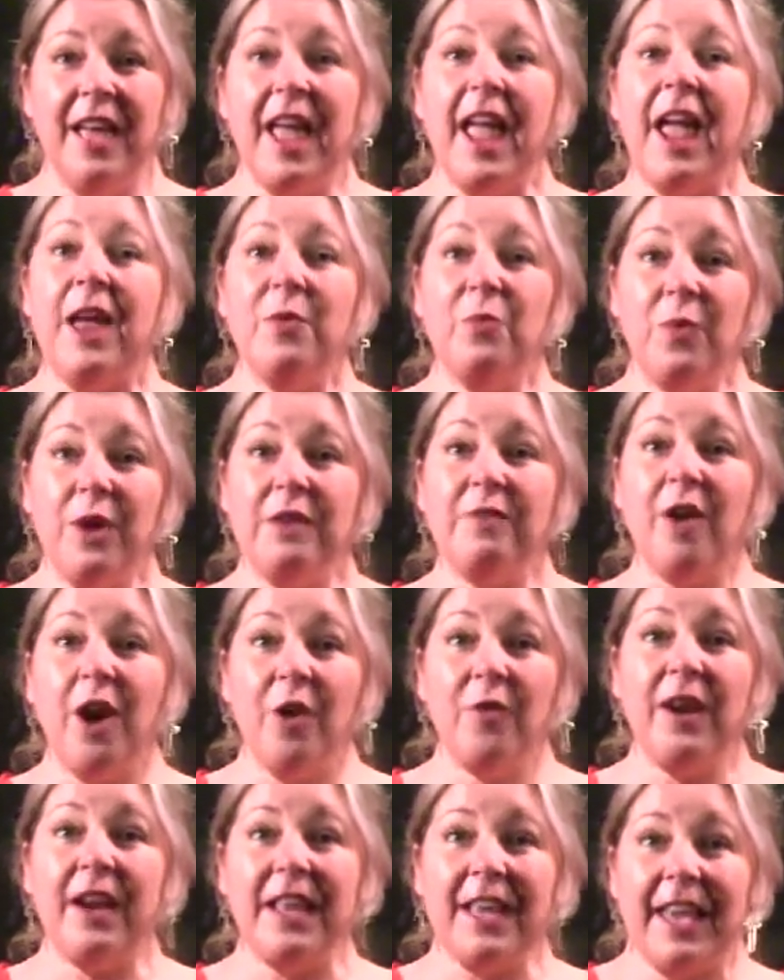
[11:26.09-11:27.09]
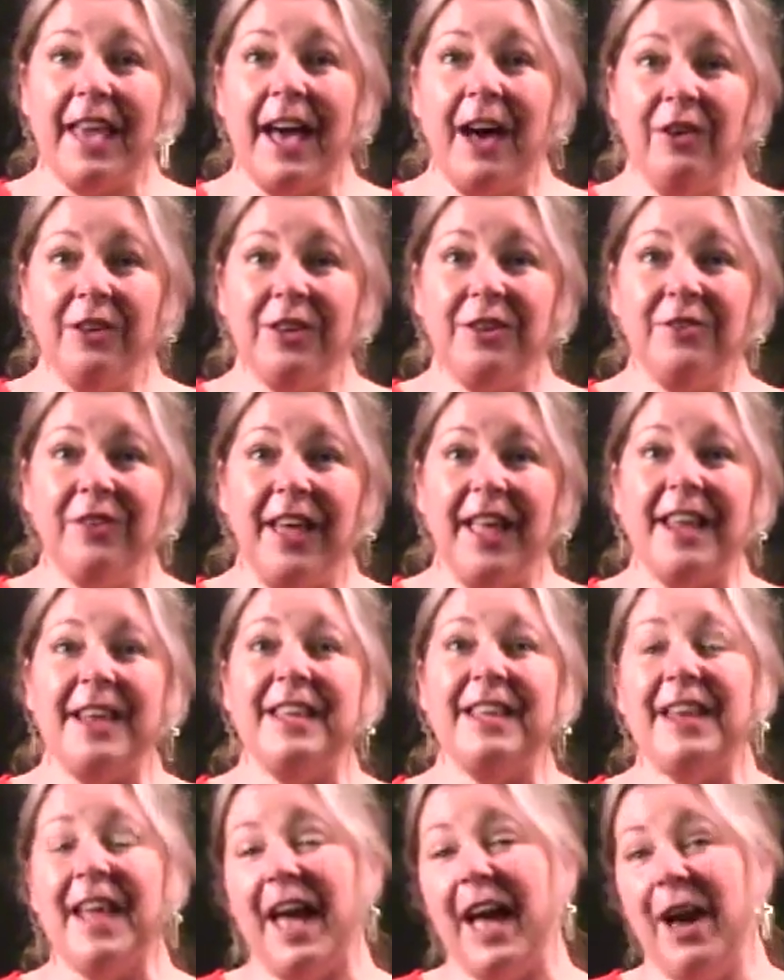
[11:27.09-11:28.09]
and we've already
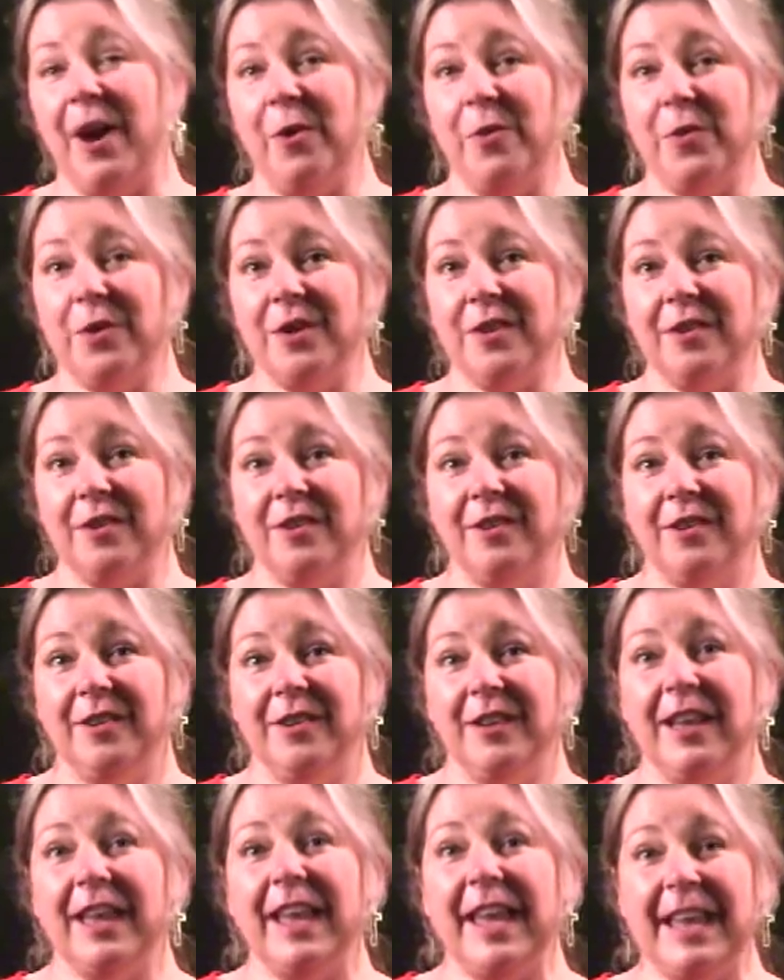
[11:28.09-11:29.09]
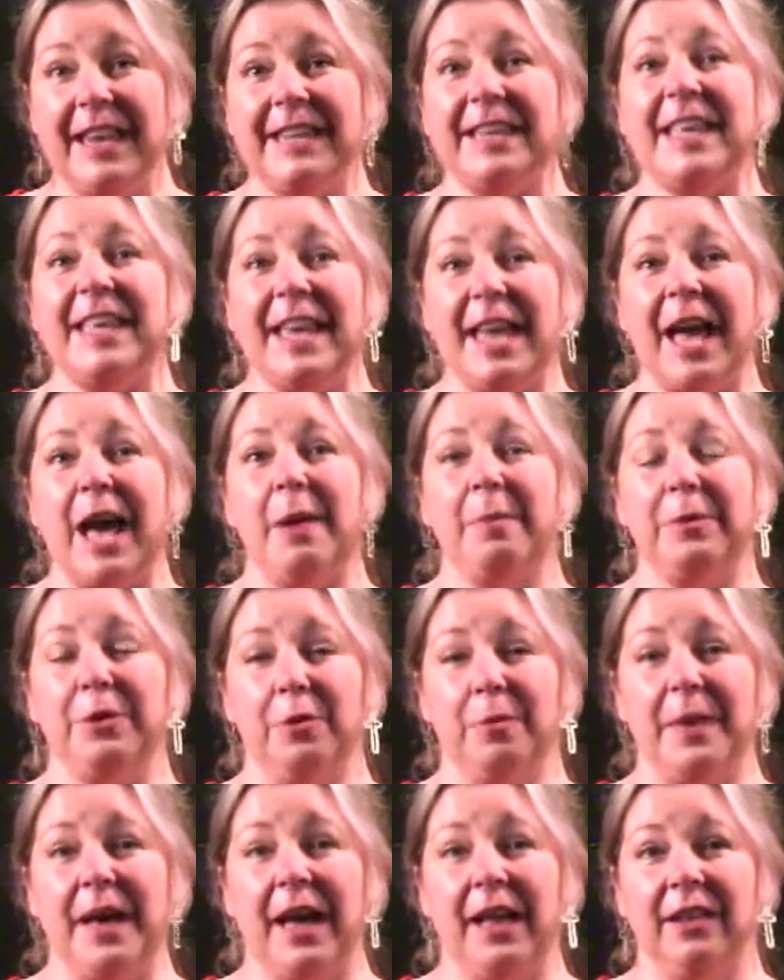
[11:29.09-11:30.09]
calculated our ending
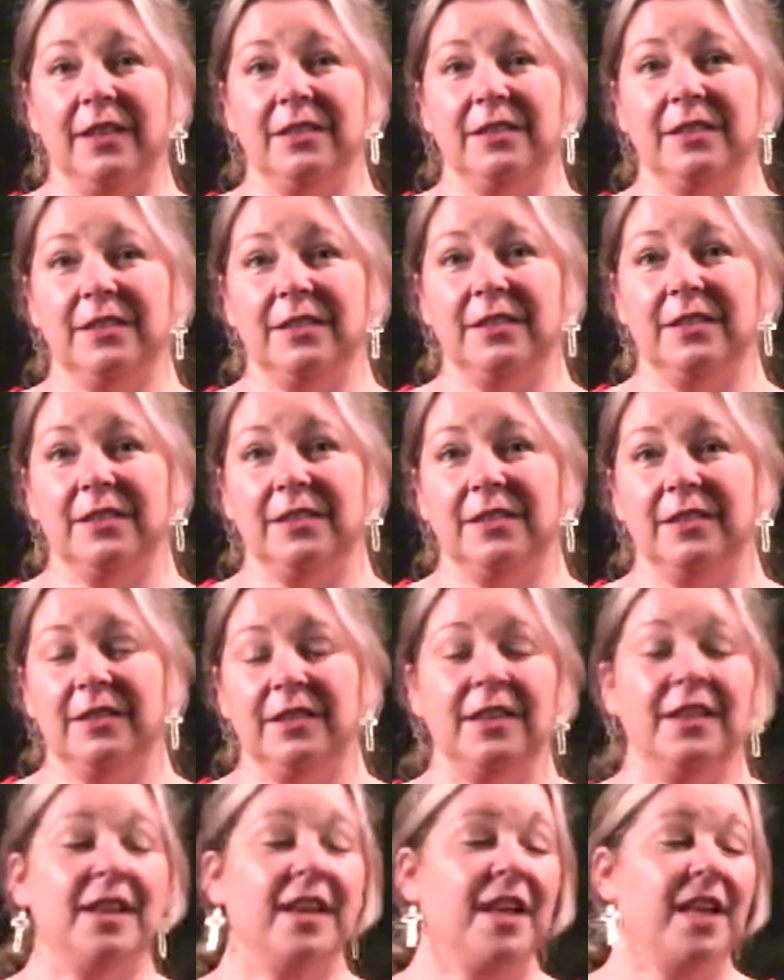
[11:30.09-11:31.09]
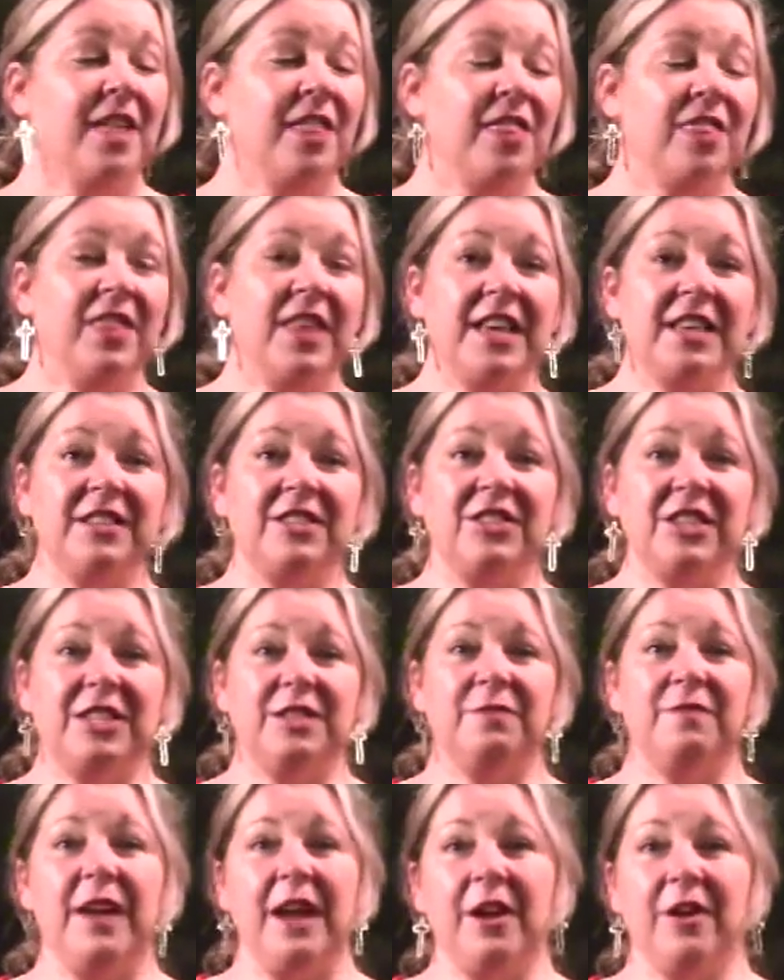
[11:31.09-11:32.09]
capital balance. This
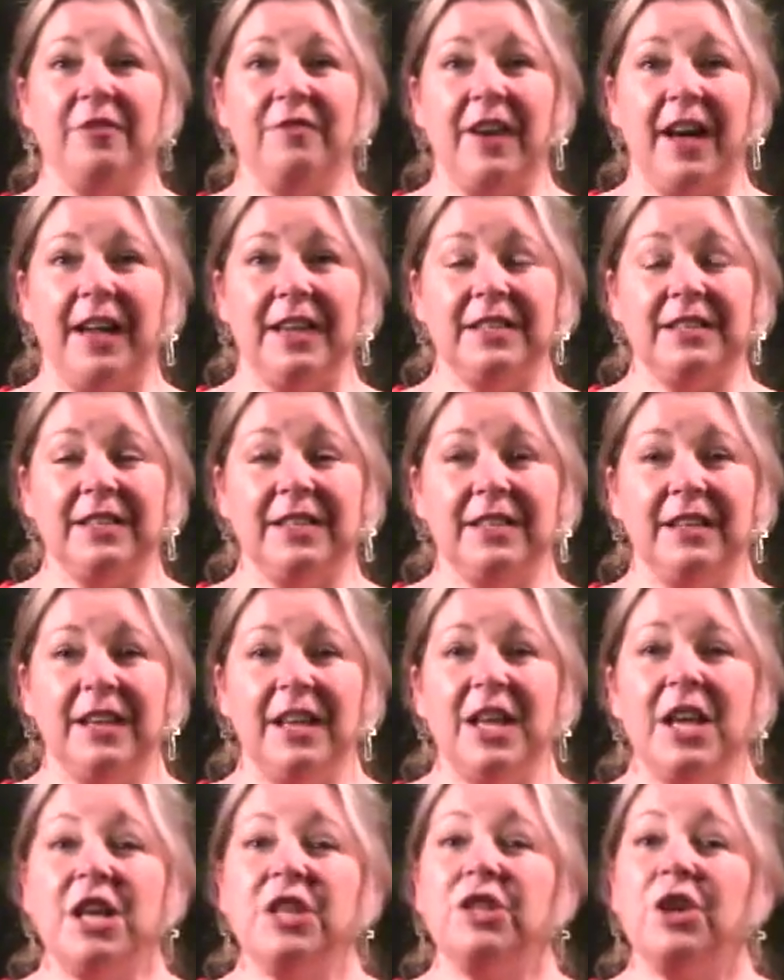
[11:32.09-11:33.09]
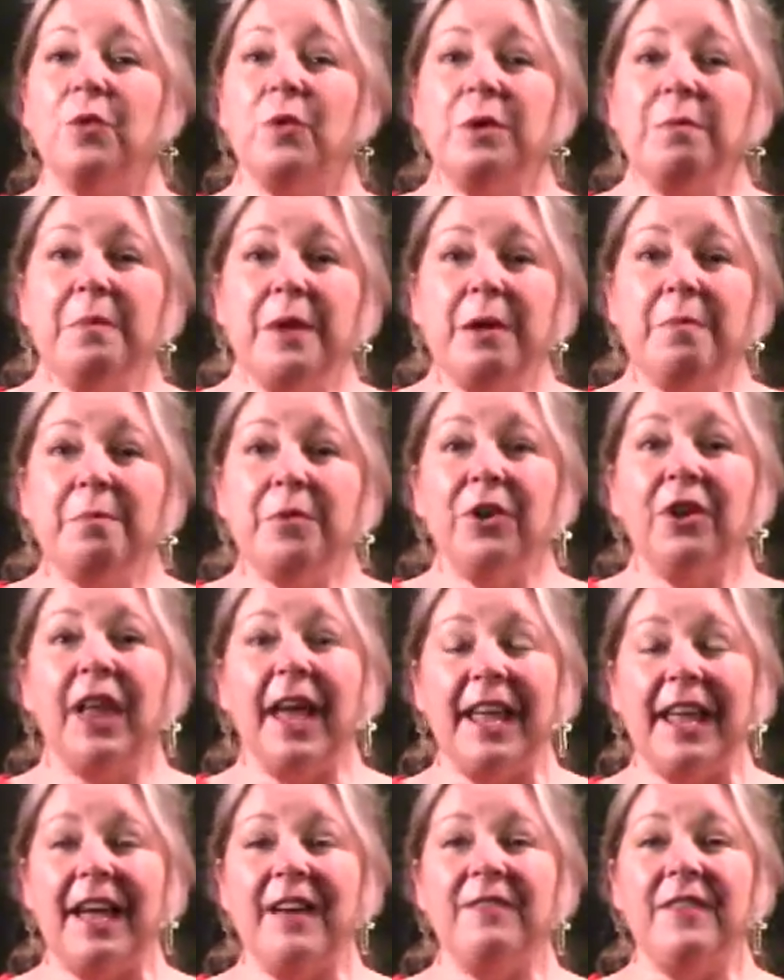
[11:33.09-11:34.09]
just verifies it. So remember,
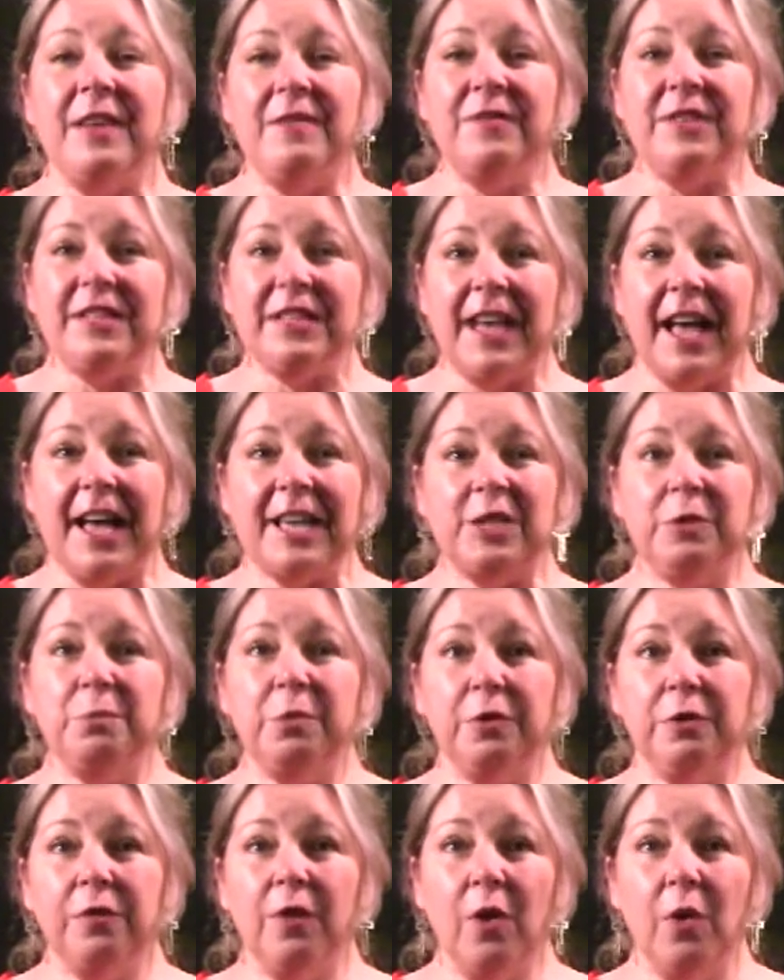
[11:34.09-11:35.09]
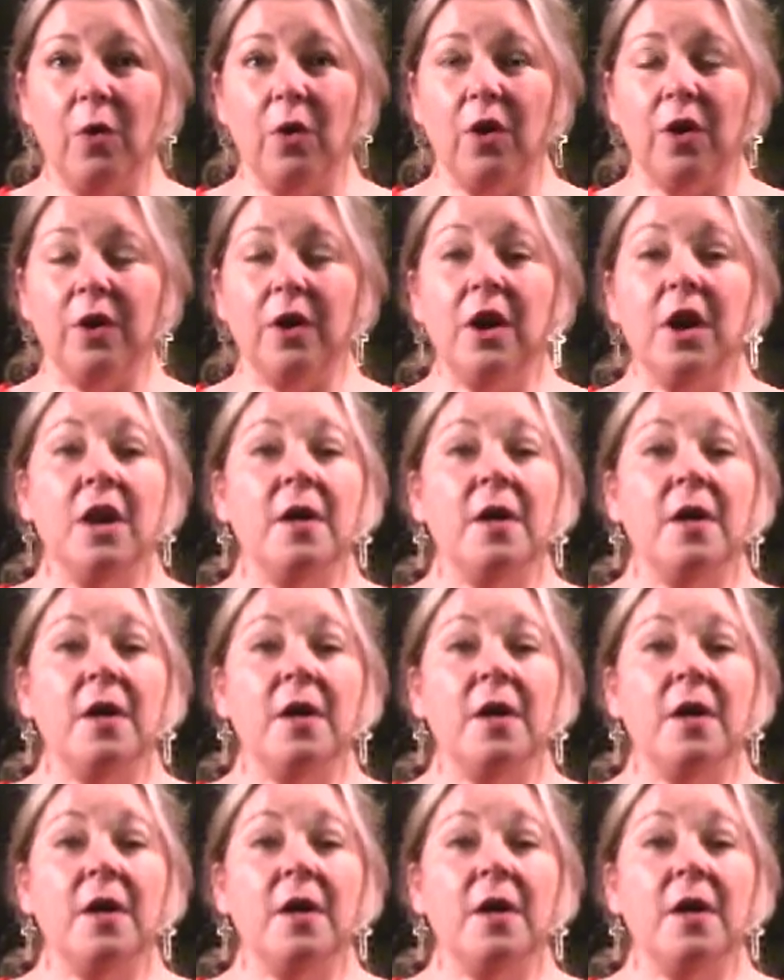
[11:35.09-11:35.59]
like I've emphasized before,